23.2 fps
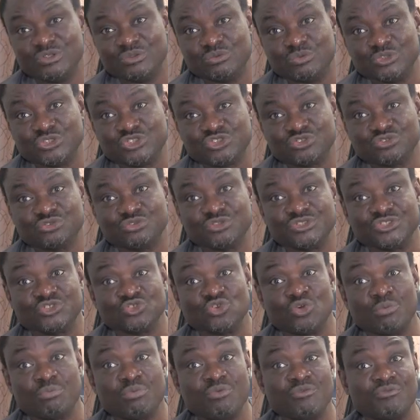which route
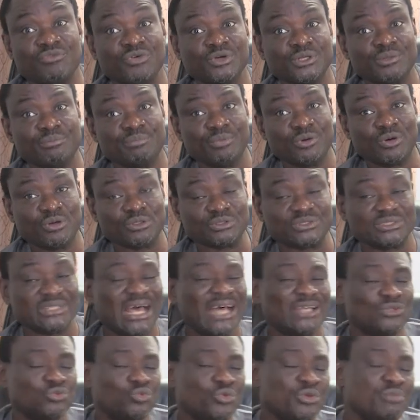is open for the bus,
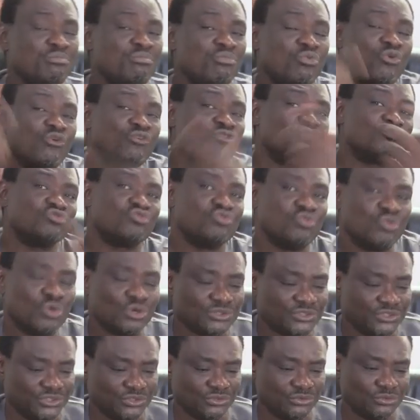as we move
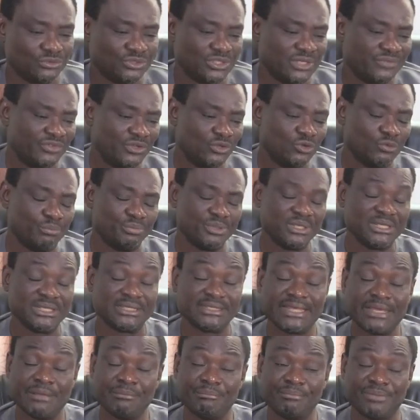towards developing
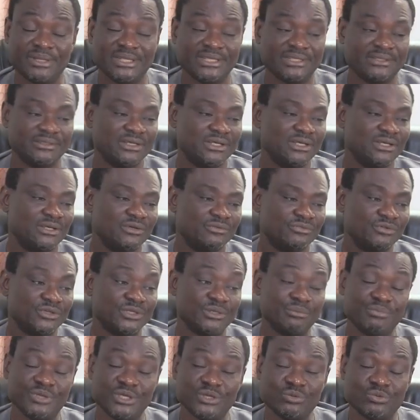a template for the
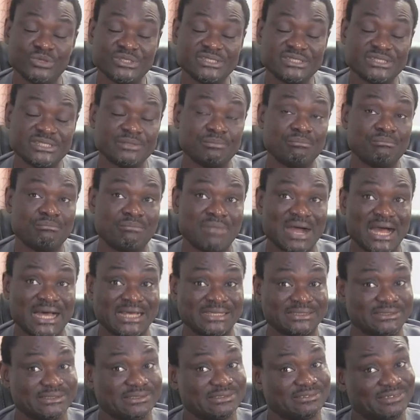Benue State
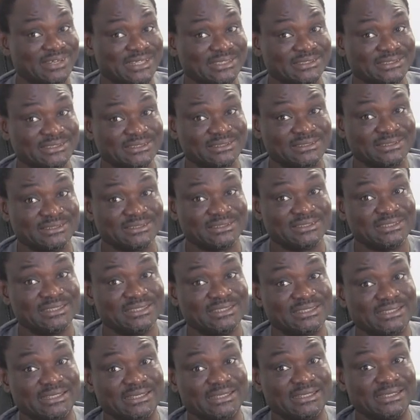mass transit
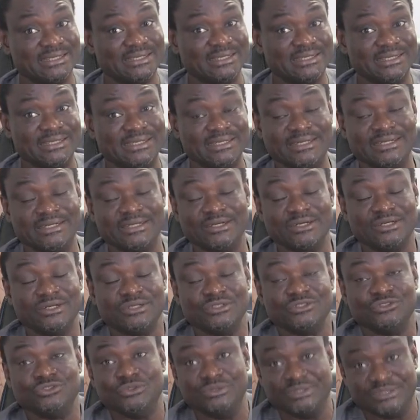
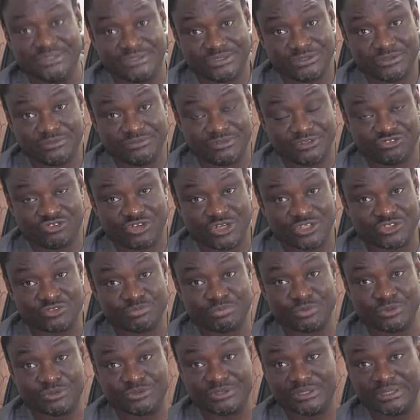unit of the
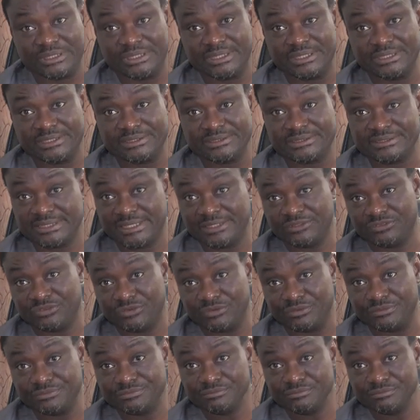transport sector.